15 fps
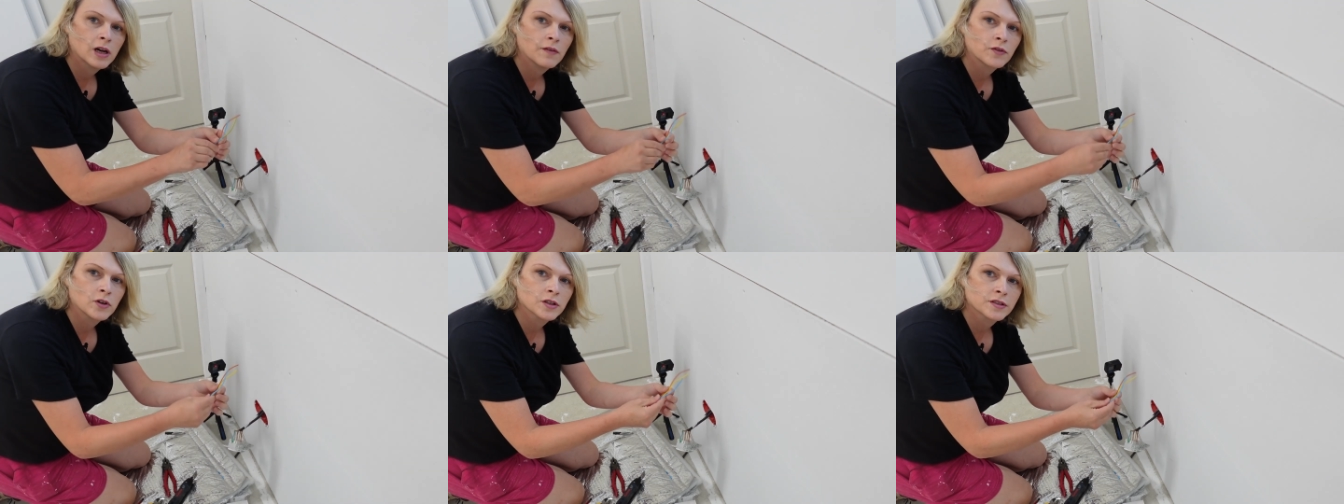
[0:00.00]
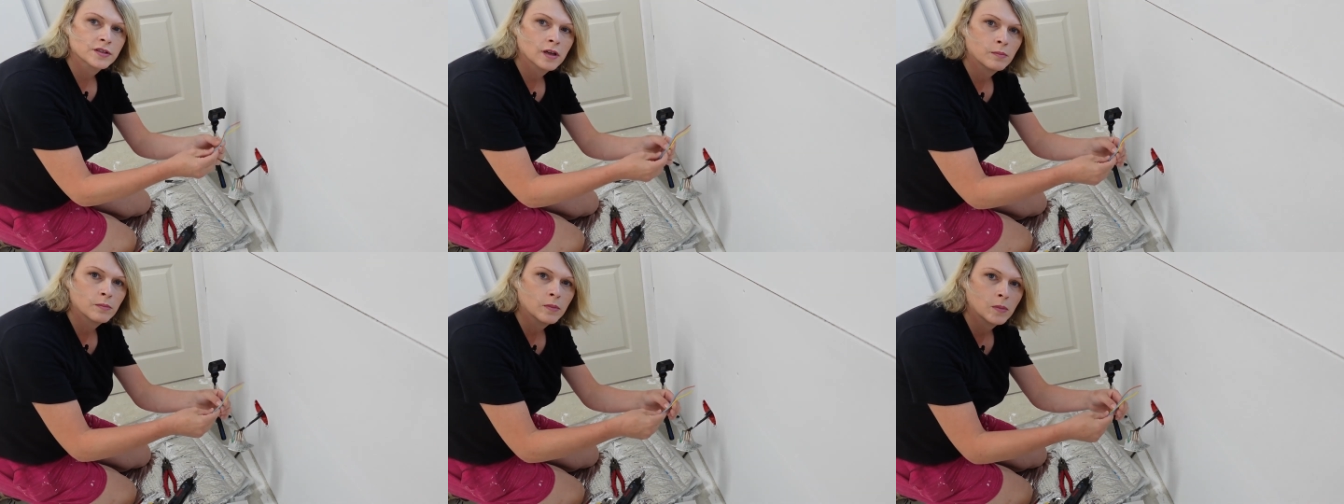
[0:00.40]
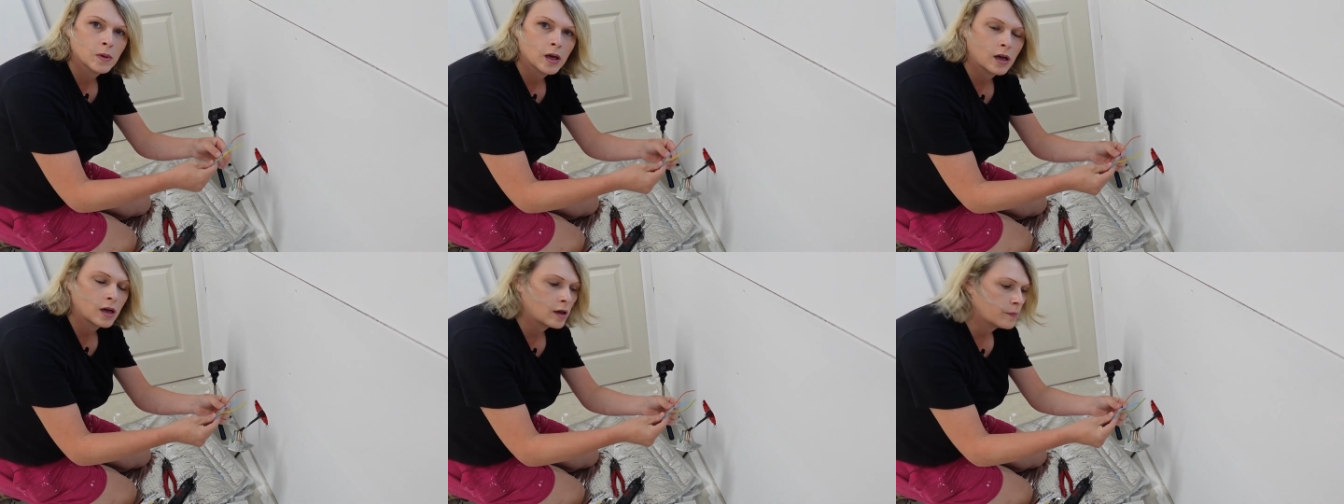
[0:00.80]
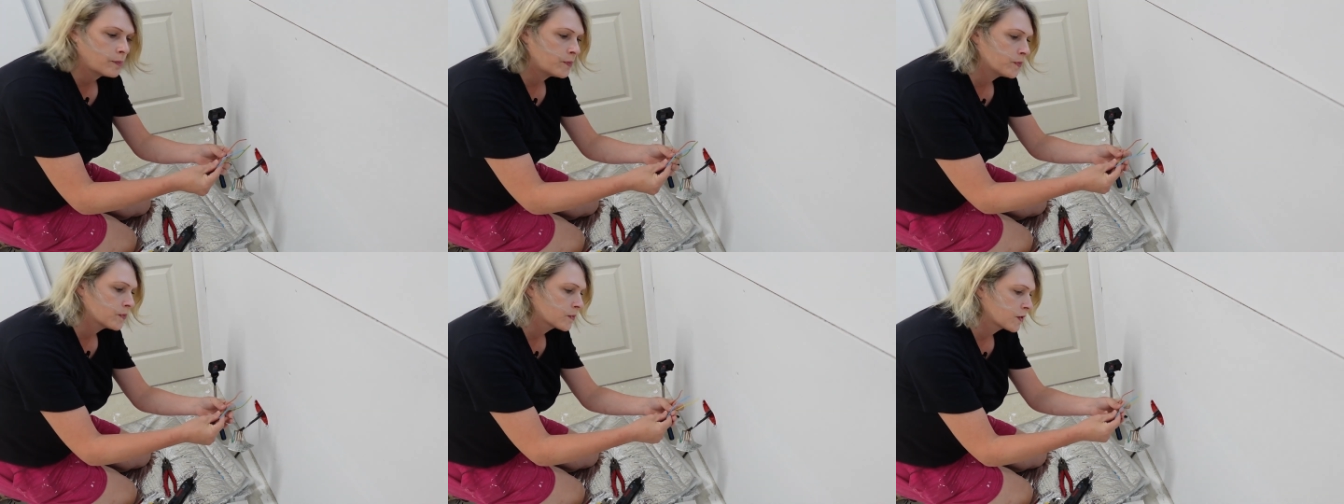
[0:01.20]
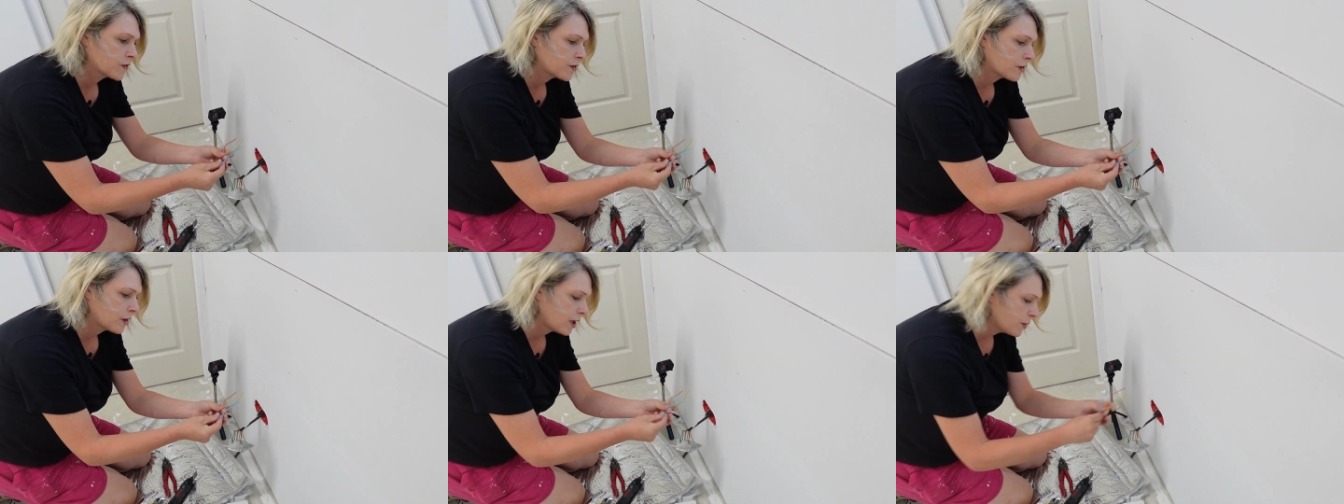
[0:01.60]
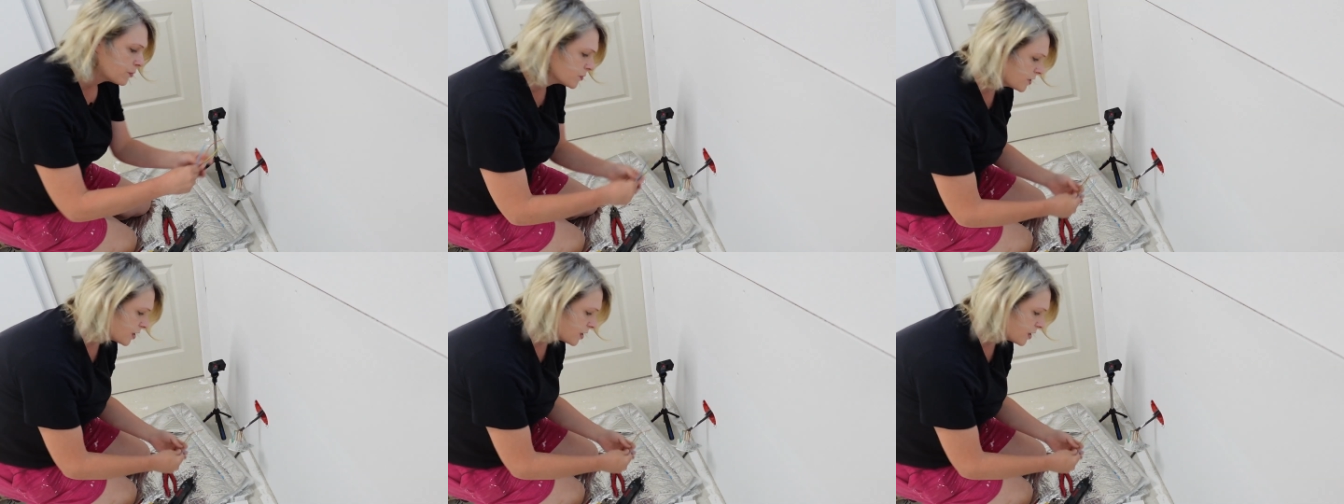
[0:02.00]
I've got some, um, some cables